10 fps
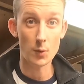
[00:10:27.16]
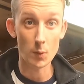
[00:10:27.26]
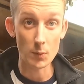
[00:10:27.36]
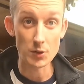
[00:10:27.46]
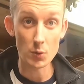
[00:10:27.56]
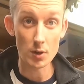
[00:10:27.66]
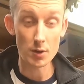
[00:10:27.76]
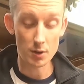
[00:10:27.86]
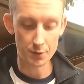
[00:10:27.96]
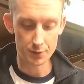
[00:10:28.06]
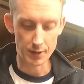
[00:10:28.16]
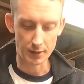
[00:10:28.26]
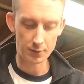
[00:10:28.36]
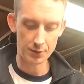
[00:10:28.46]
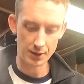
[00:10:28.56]
So when we do it on all
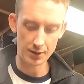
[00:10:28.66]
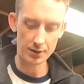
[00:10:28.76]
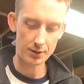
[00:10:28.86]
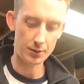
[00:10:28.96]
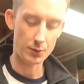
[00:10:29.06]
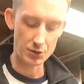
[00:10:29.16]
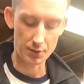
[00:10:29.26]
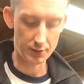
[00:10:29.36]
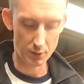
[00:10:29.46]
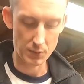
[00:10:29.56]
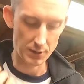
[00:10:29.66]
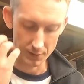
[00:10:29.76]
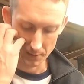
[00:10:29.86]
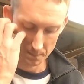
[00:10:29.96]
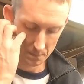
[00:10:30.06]
6, which is going to be
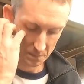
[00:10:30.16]
the